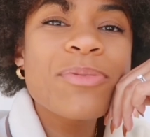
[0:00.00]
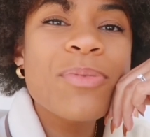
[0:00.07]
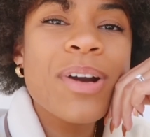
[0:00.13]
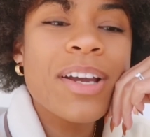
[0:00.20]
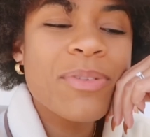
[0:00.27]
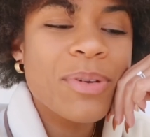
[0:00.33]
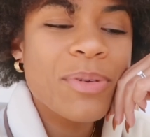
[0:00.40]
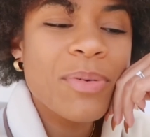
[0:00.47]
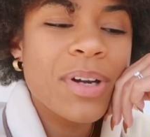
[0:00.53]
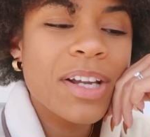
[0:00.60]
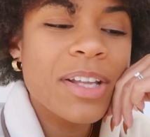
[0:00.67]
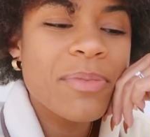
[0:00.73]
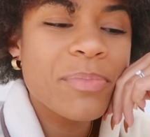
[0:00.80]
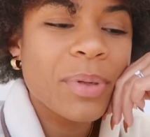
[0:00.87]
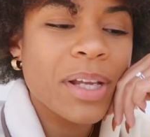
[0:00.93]
what we
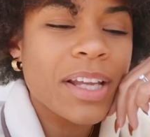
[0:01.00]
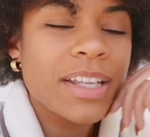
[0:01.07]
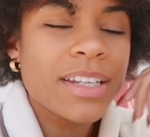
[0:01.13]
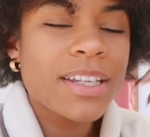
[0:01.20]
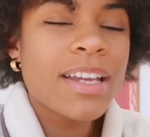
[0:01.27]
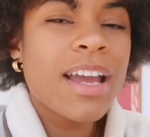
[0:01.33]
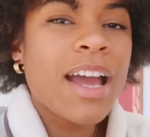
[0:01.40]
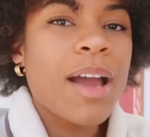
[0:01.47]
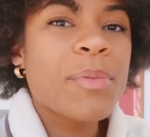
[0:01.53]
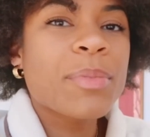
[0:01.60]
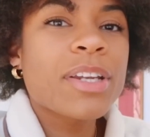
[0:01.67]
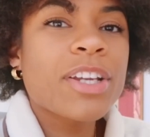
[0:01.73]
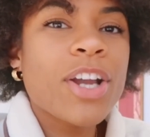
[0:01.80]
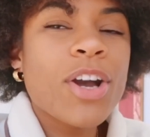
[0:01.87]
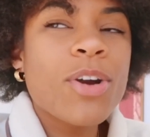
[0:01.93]
want, but I'm
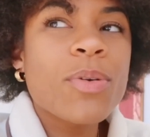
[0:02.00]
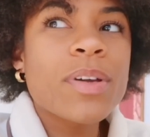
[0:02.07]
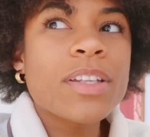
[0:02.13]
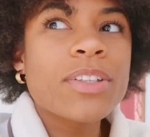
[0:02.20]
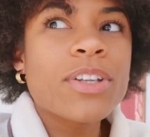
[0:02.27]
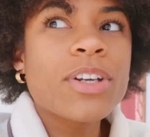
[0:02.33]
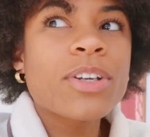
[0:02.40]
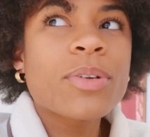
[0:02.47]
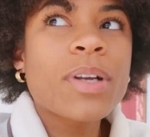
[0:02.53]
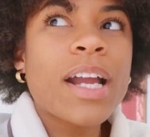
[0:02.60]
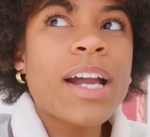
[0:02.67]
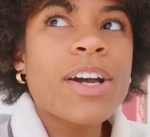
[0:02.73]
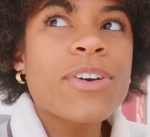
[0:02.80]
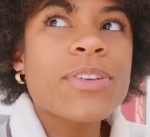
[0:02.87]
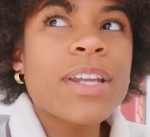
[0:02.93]
gonna go and look
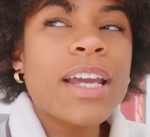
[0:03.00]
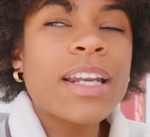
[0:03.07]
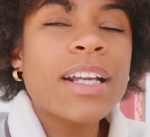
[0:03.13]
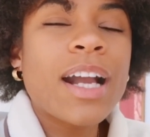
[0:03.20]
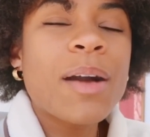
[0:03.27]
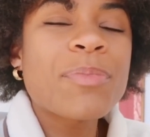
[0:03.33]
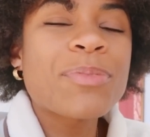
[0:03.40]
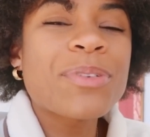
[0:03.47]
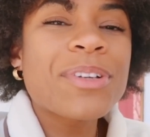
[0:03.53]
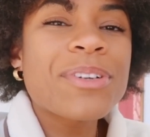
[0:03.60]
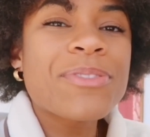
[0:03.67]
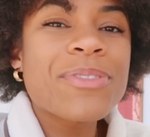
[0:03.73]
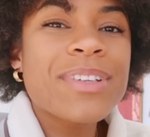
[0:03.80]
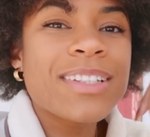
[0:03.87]
around at couple of